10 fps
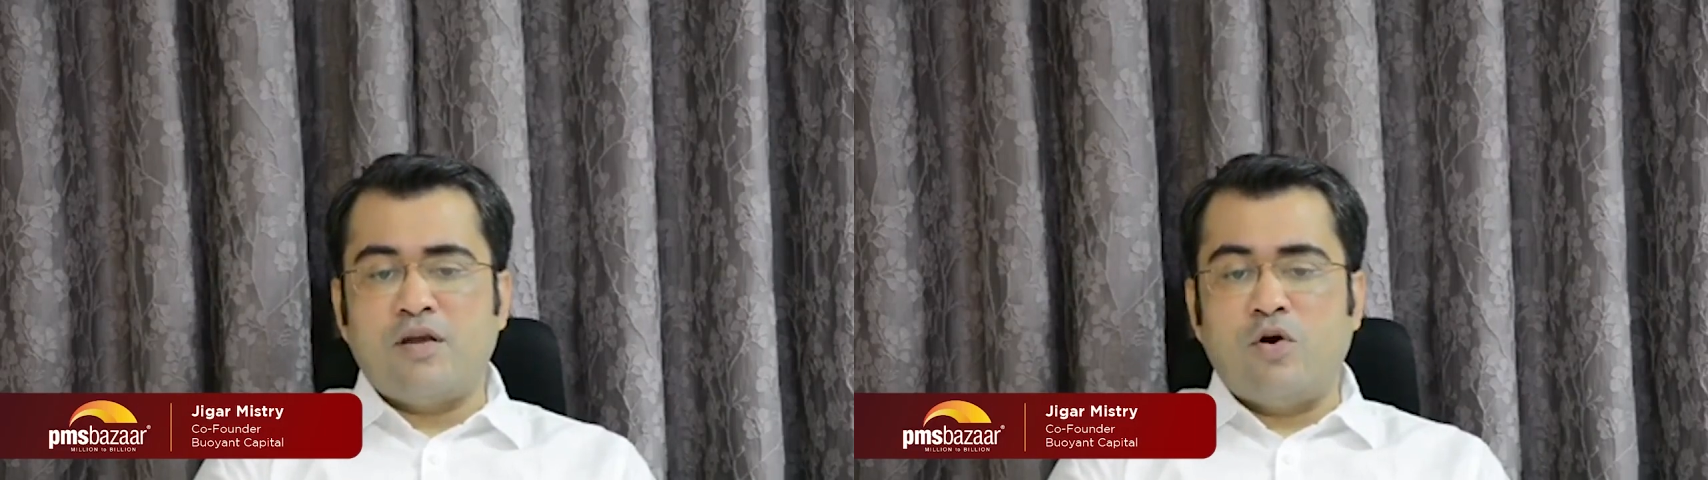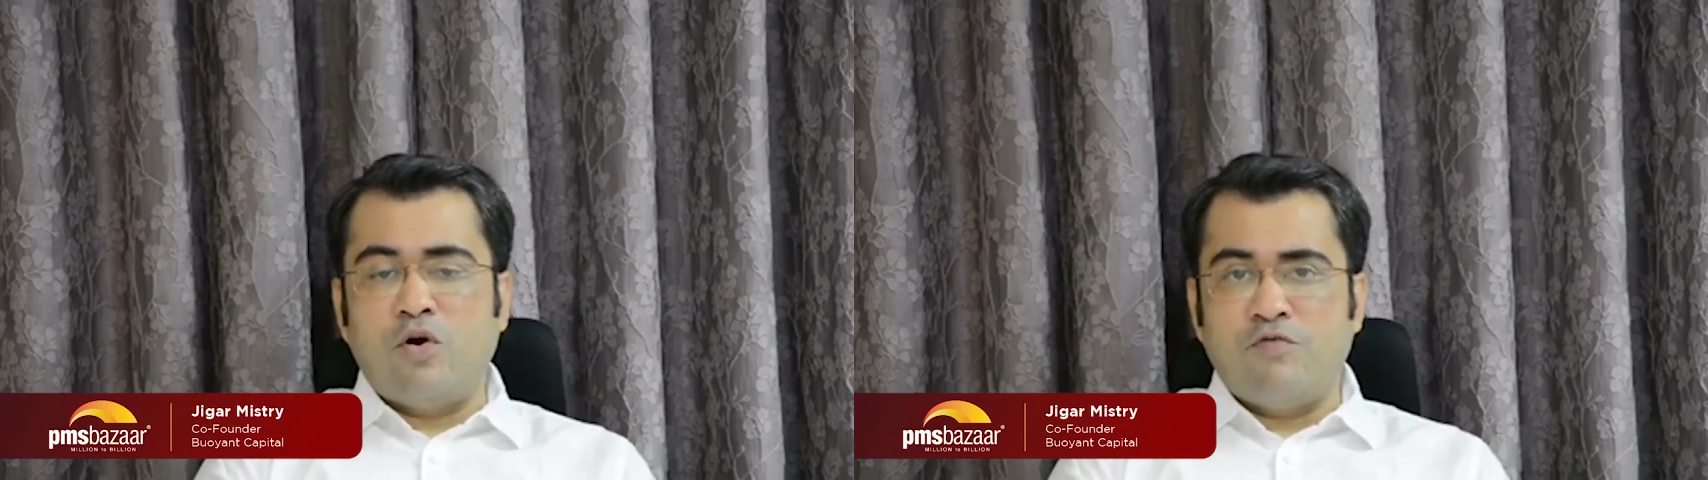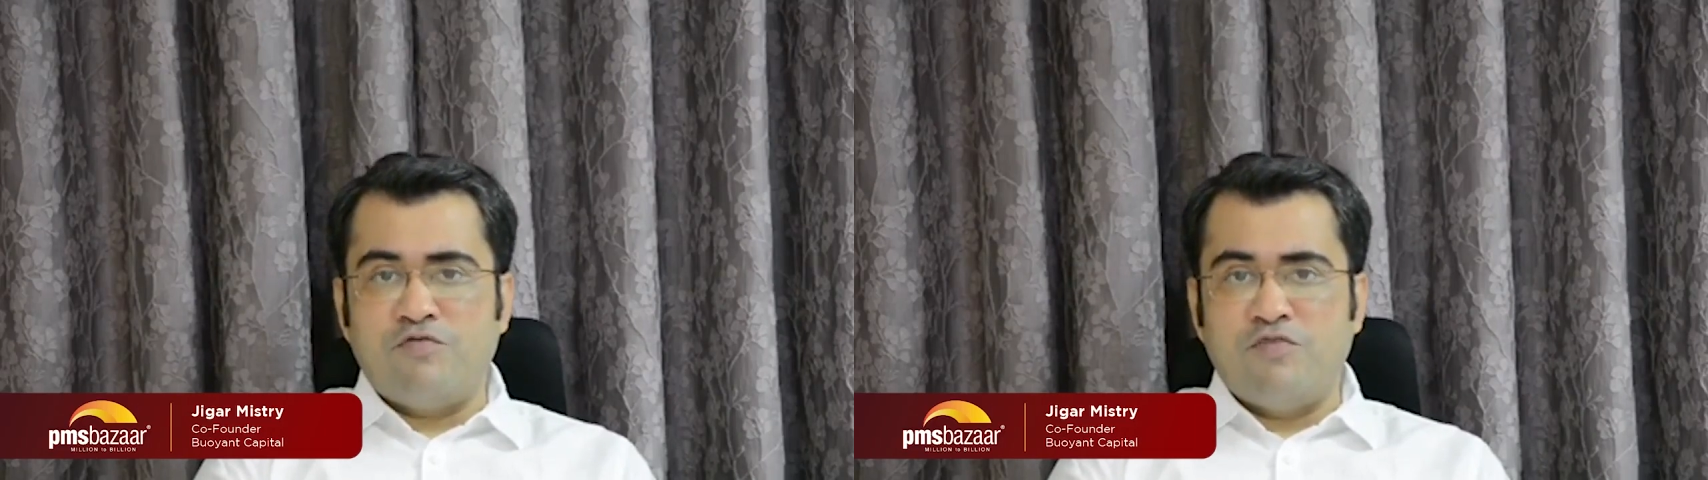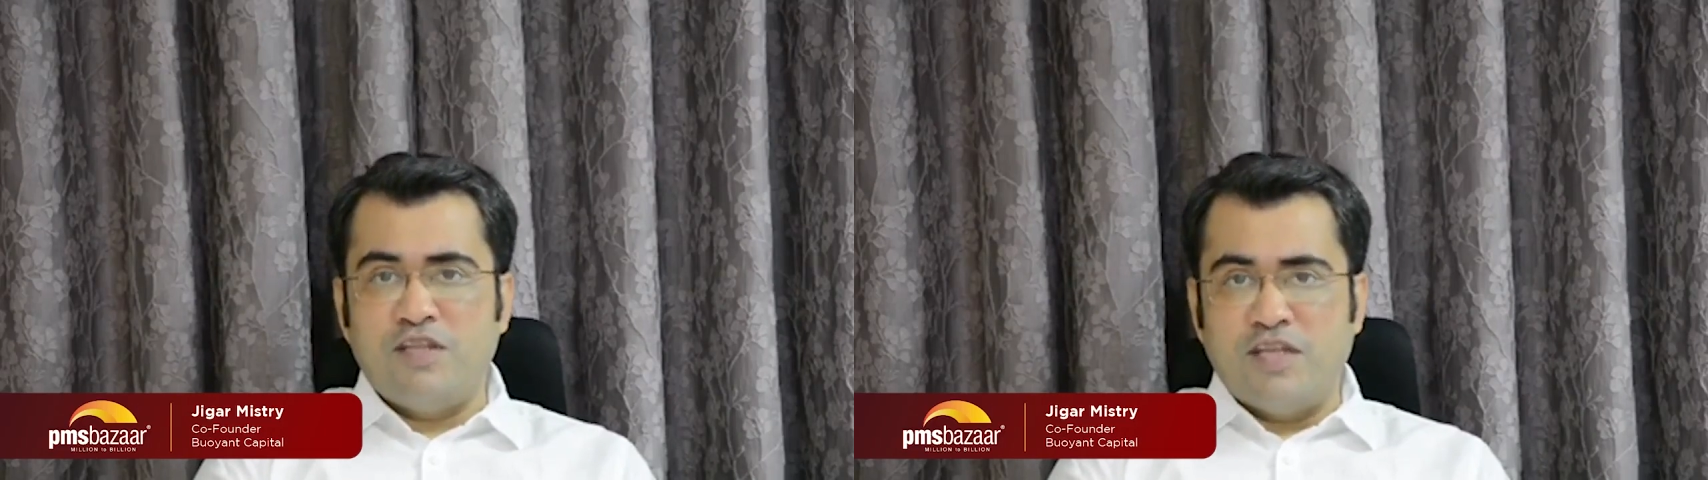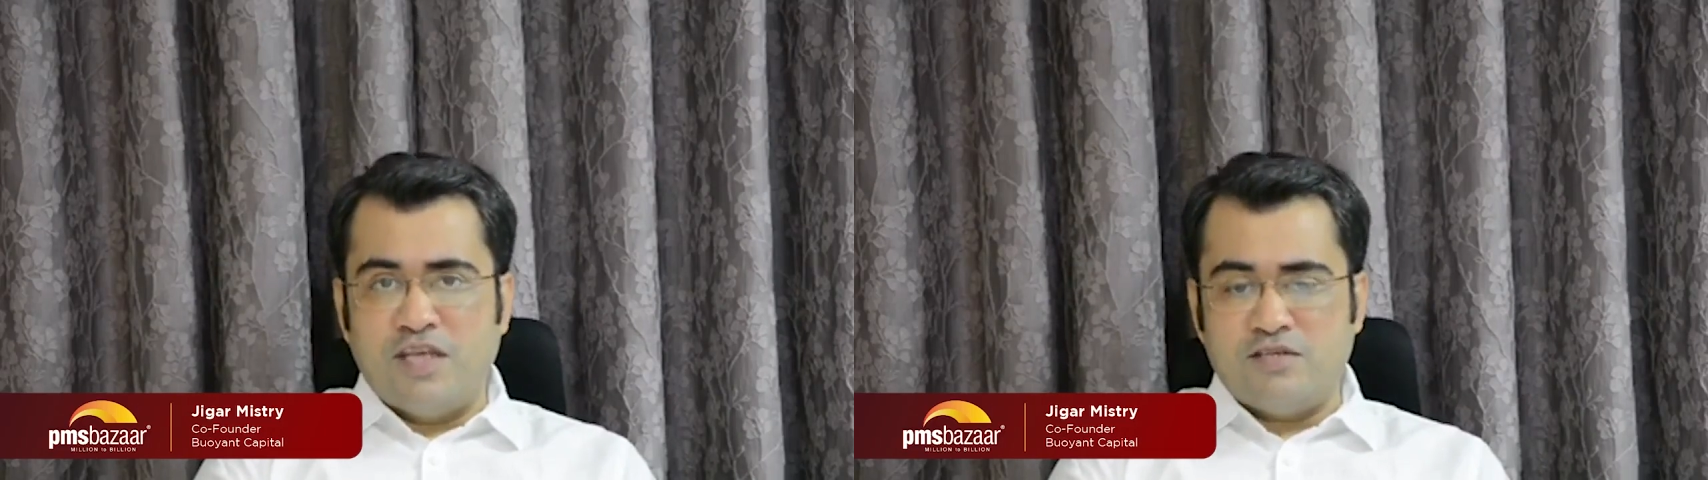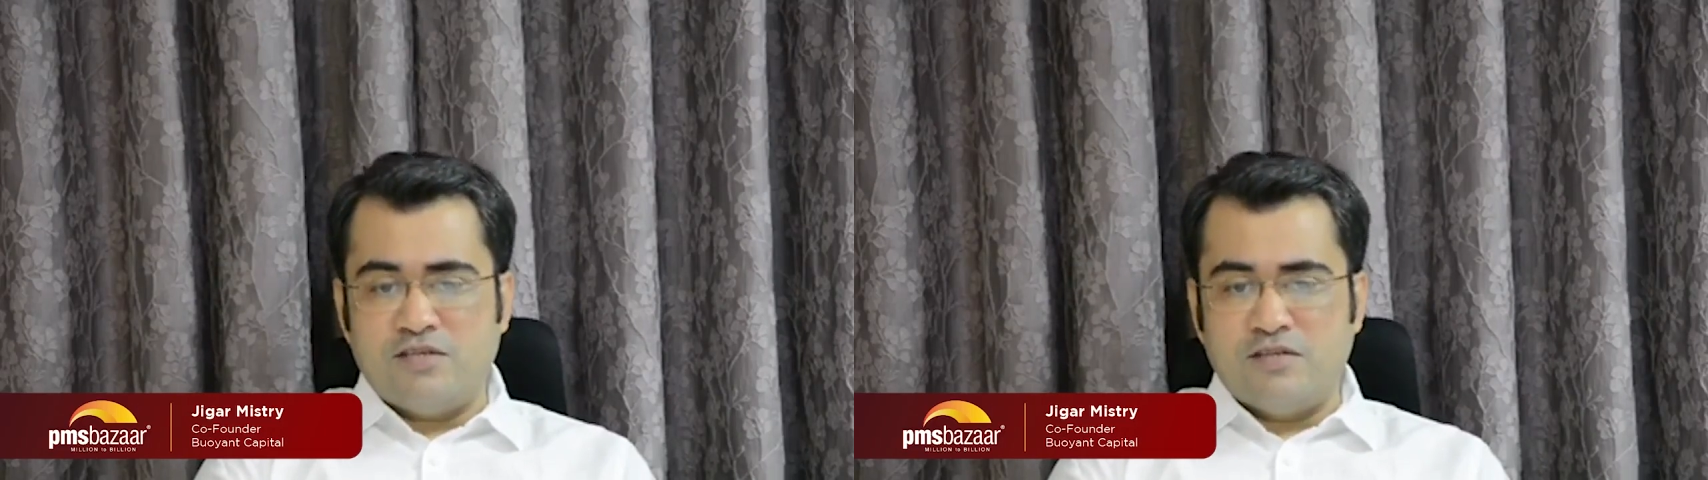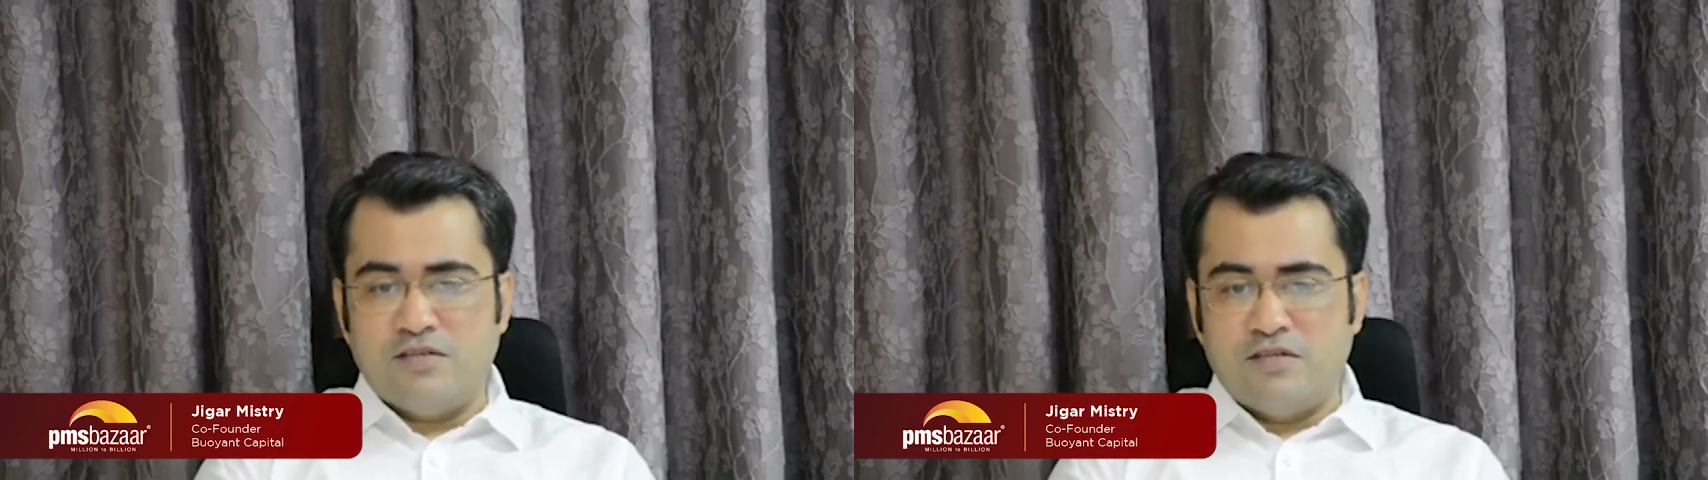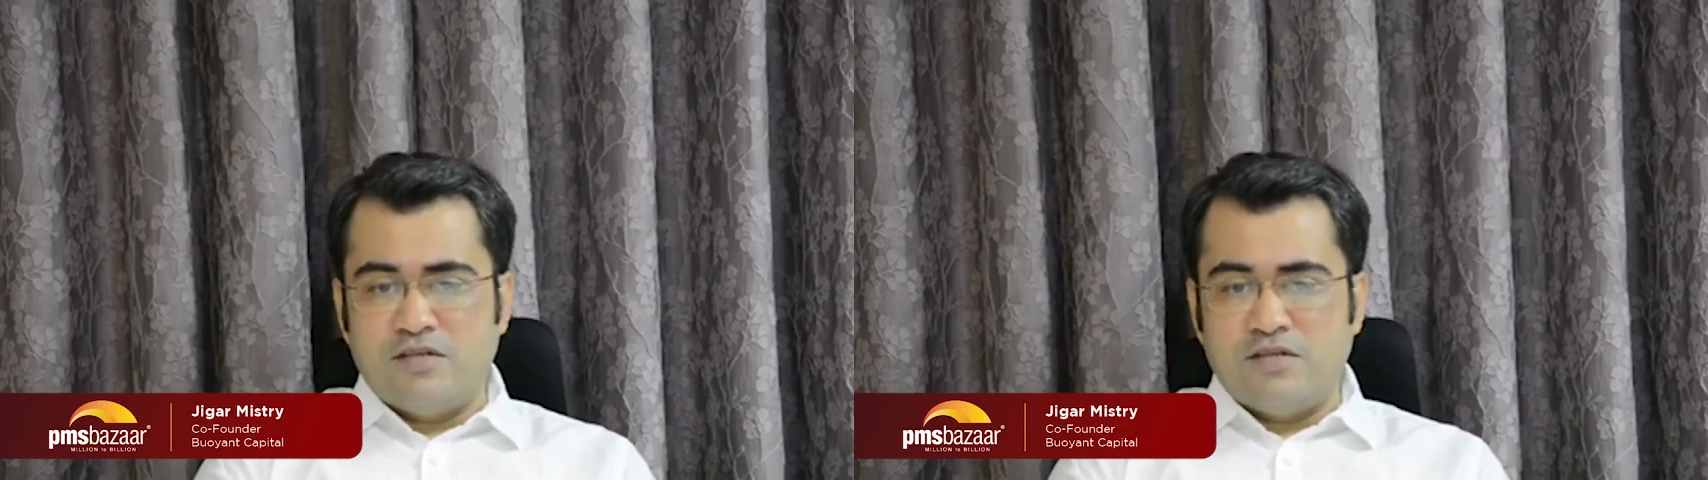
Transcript: of the nation